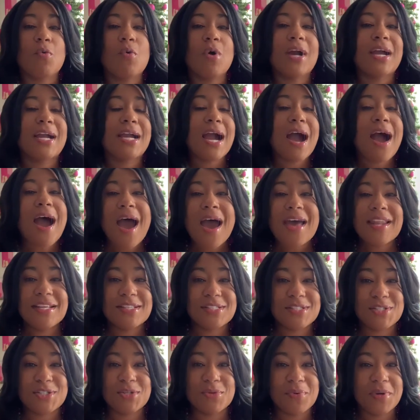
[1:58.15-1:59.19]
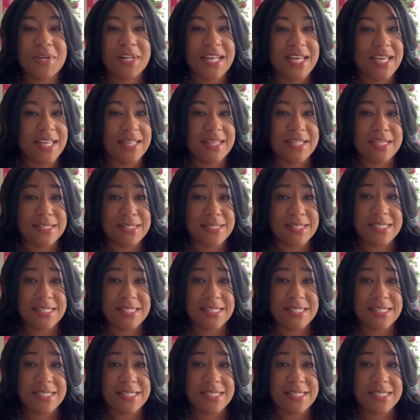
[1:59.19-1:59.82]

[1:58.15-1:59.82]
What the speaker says: what God is doing in this